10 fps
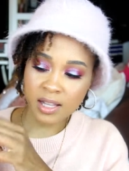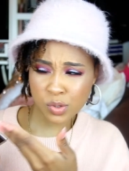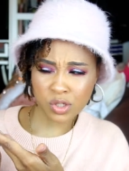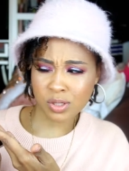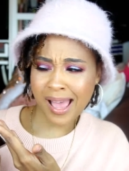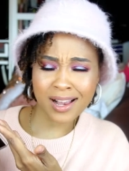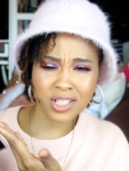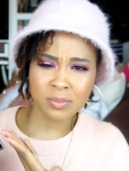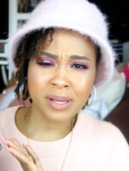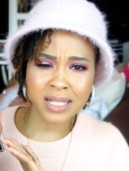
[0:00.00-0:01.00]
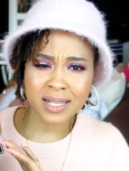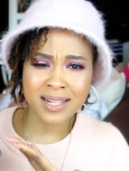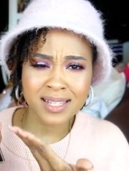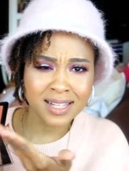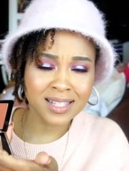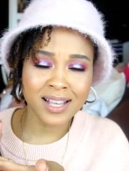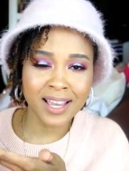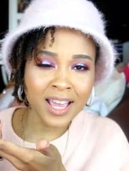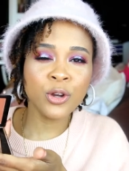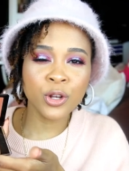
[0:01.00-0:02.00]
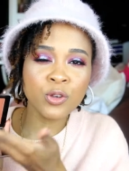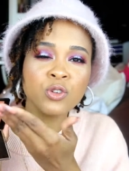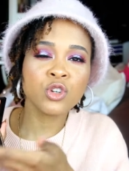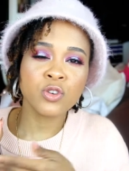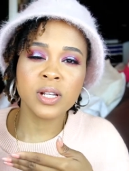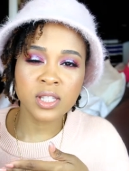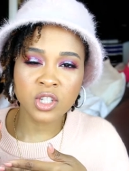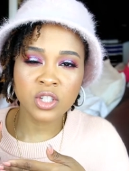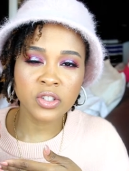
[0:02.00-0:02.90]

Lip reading: which is actually makes sense because like you're going to use your transition